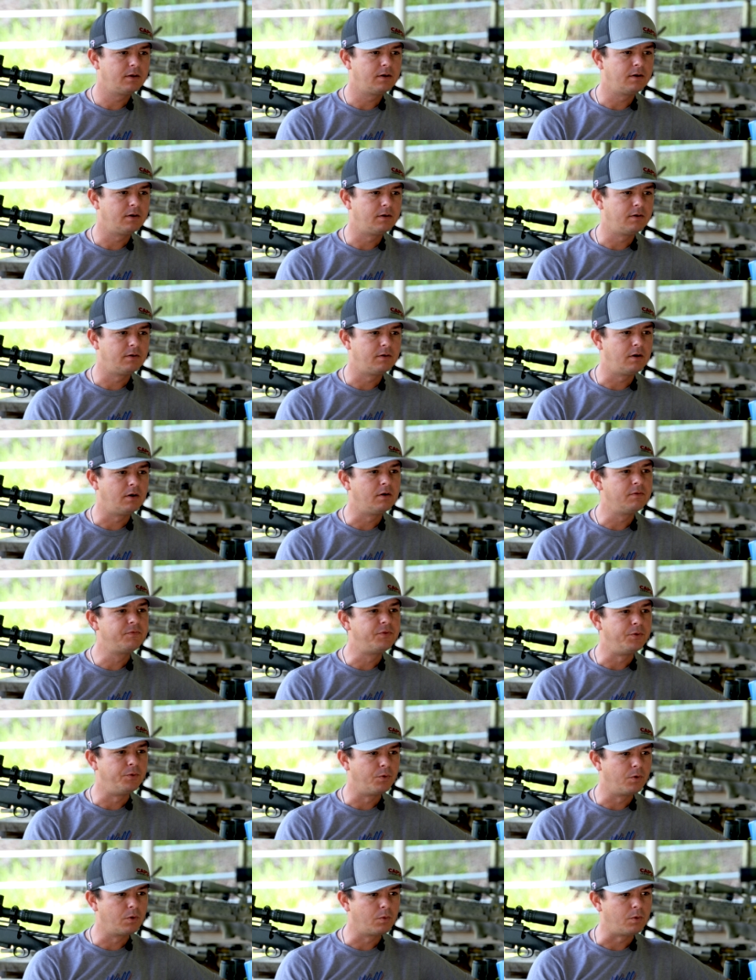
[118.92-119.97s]
uh, of
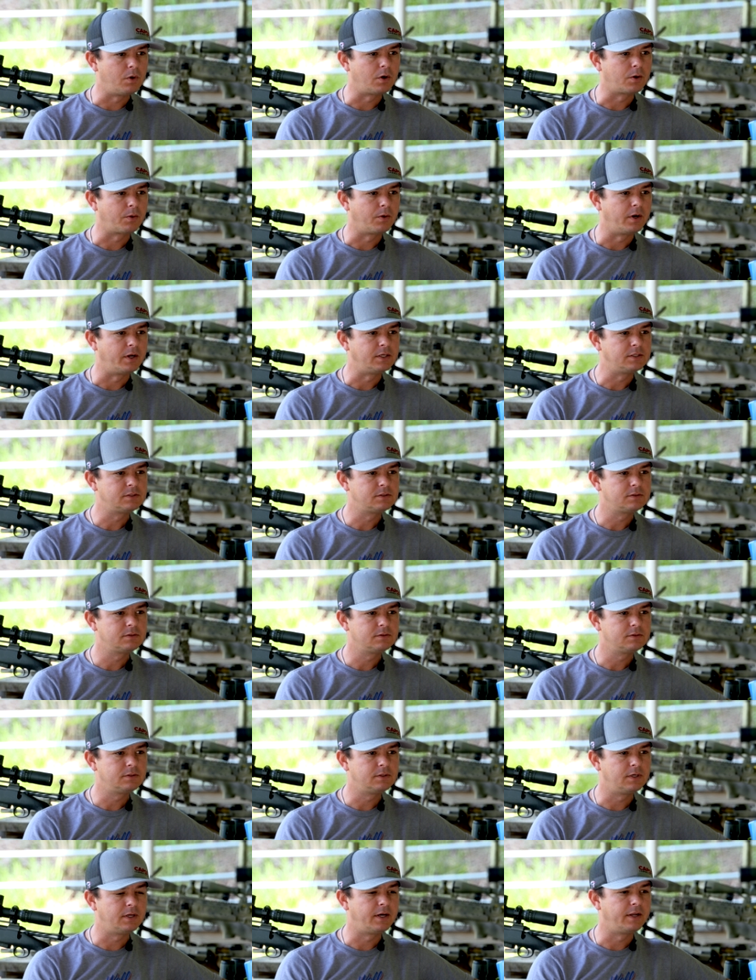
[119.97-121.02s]
the Norwalk race.
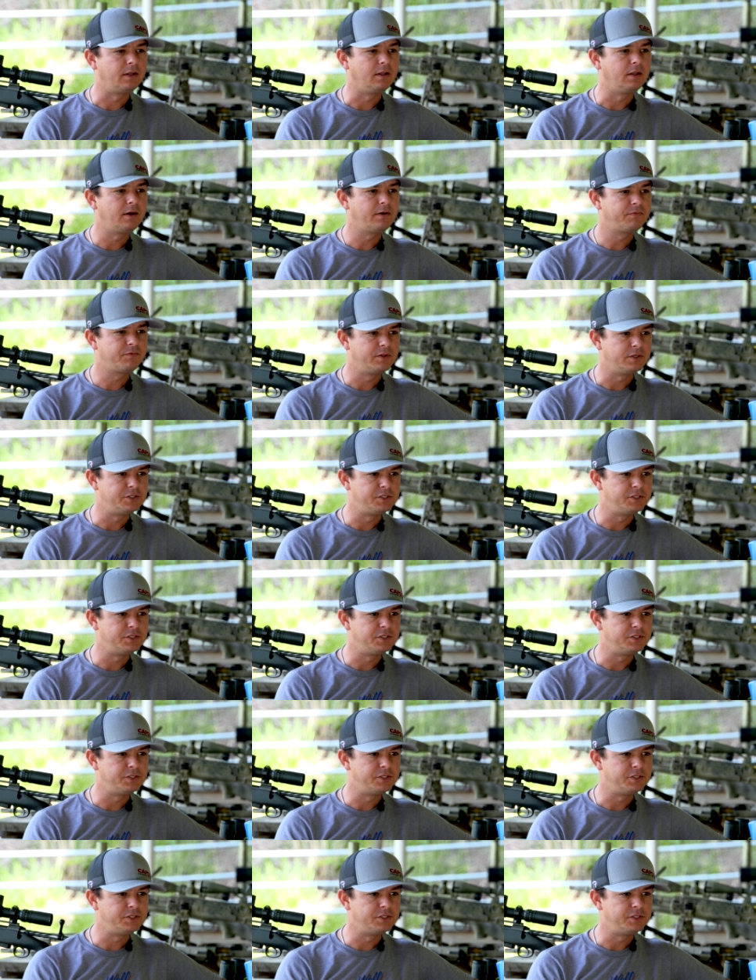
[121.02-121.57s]
And I'd left the